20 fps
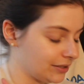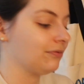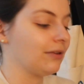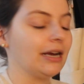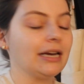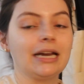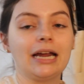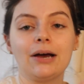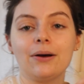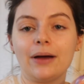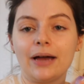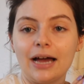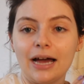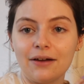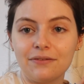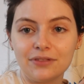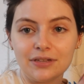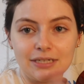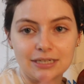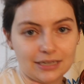Right now I
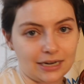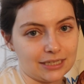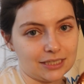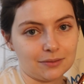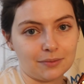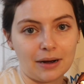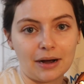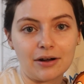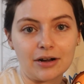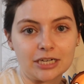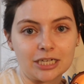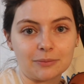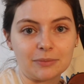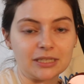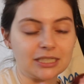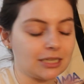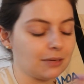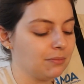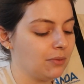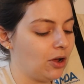have the Danessa Myricks Shimmy
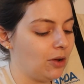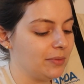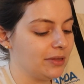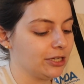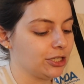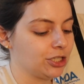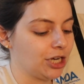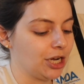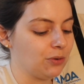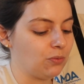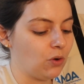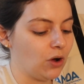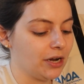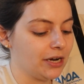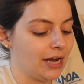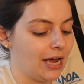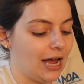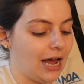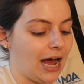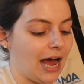Skin Balm in the shade
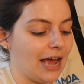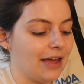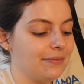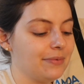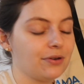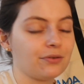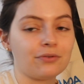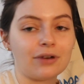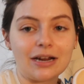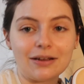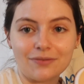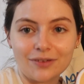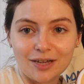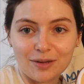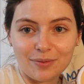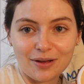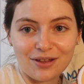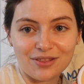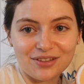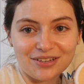1. I have been raving
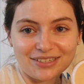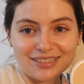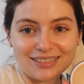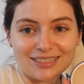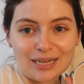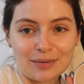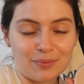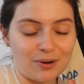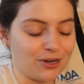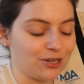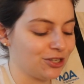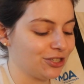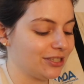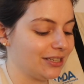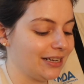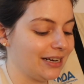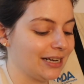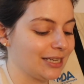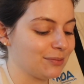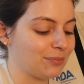about this since I purchased
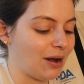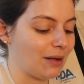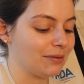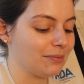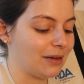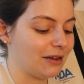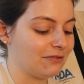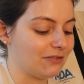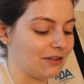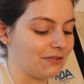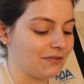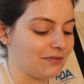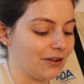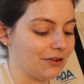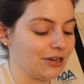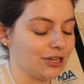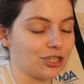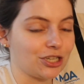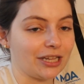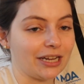it. It's probably my favorite
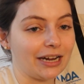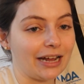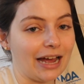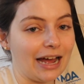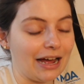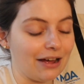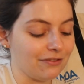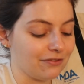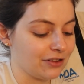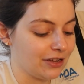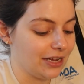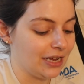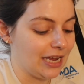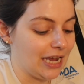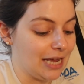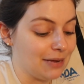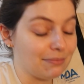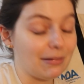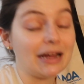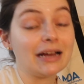foundation that I have
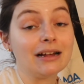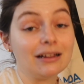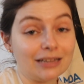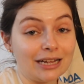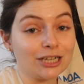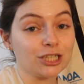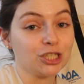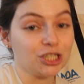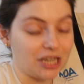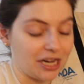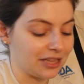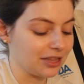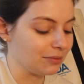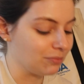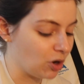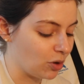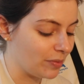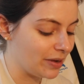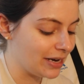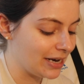in my collection at the
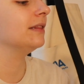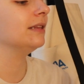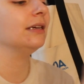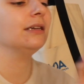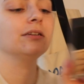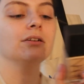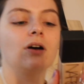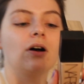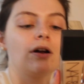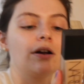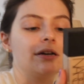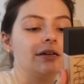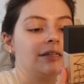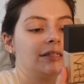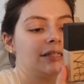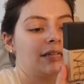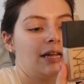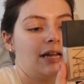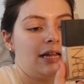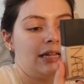moment. The
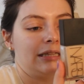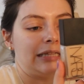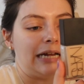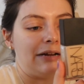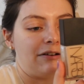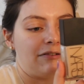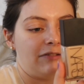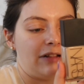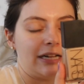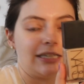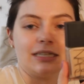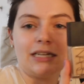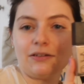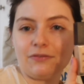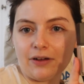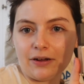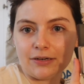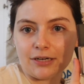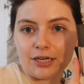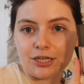NARS Light Reflecting
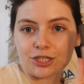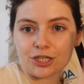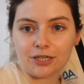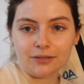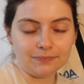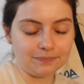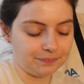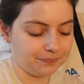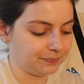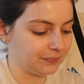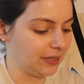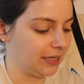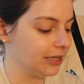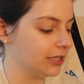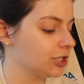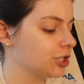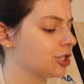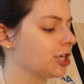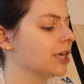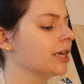Foundation in
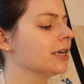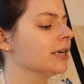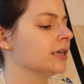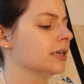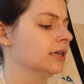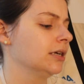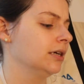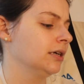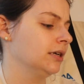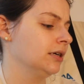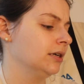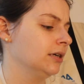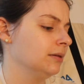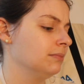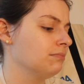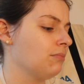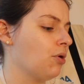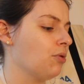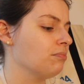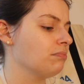the shade
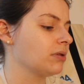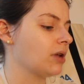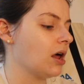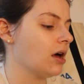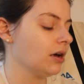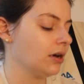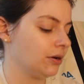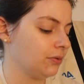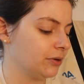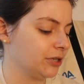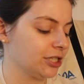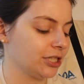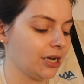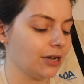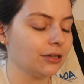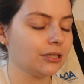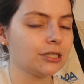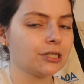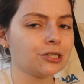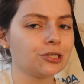Mont Blanc, which is
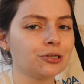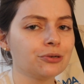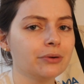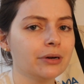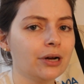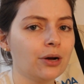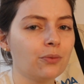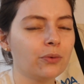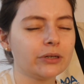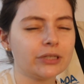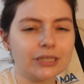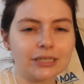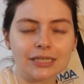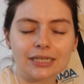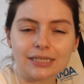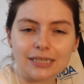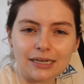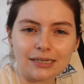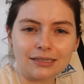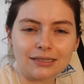L2, which is
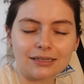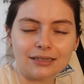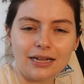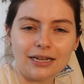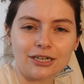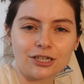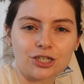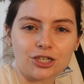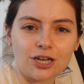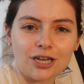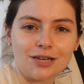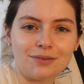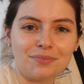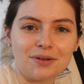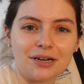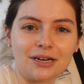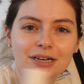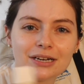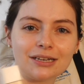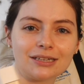the second to lightest shade,
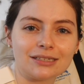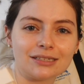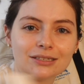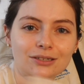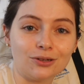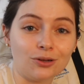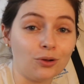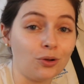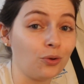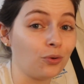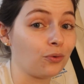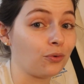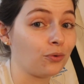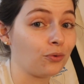but it is still